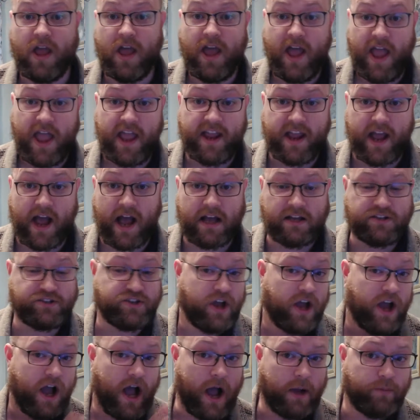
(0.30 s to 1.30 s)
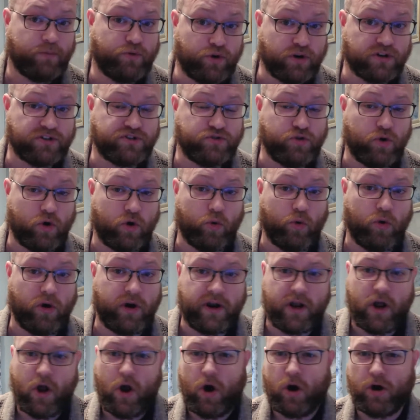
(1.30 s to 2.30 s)
Hey guys, I'm Chris
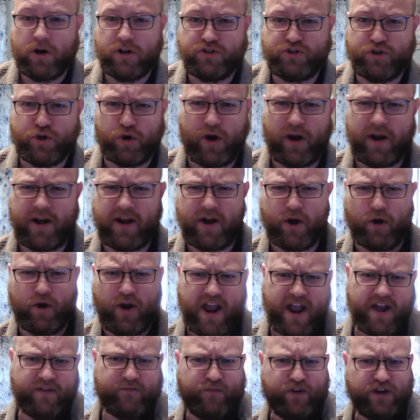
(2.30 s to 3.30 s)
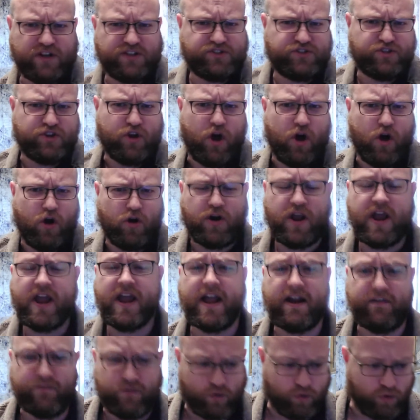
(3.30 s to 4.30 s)
Norwood on a journey to hear every song
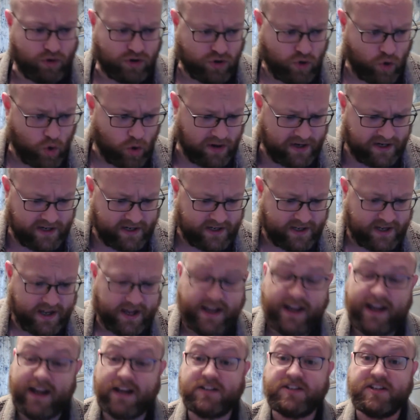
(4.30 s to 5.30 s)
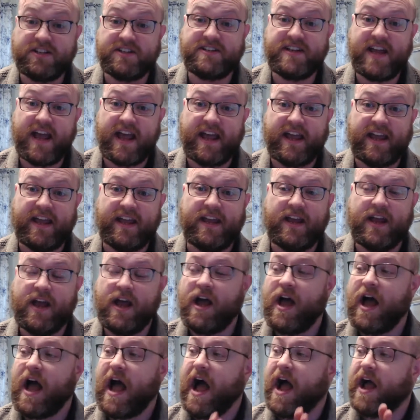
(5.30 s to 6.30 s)
ever recorded. And today
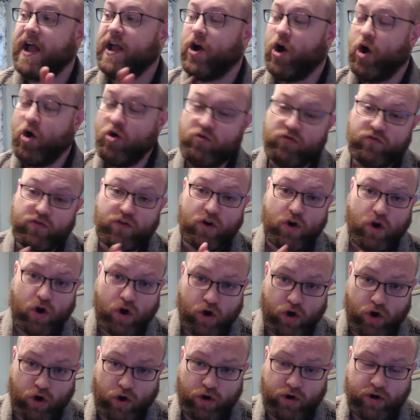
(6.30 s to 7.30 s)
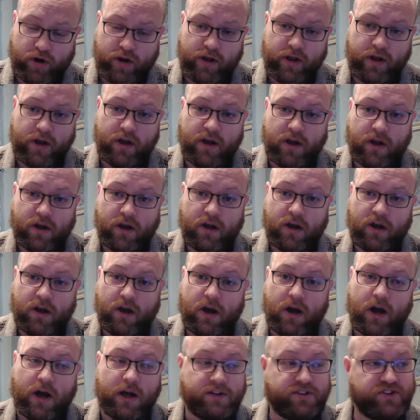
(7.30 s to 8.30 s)
I overheard
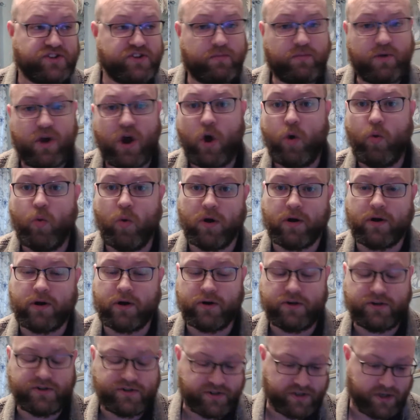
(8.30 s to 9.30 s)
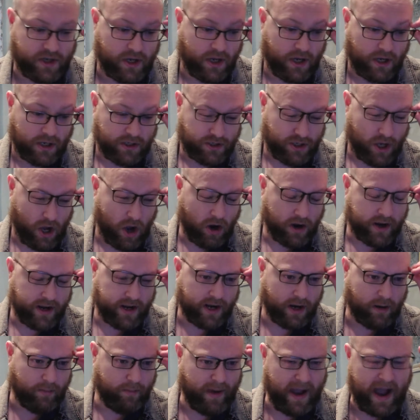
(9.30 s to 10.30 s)
uh, some coworkers
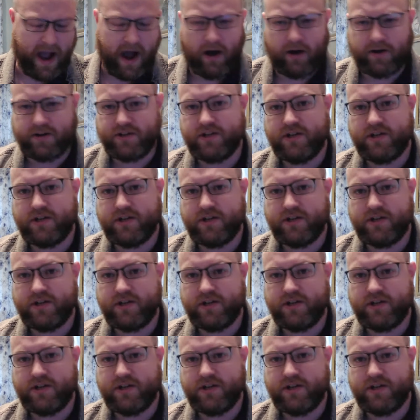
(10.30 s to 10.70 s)
talking about,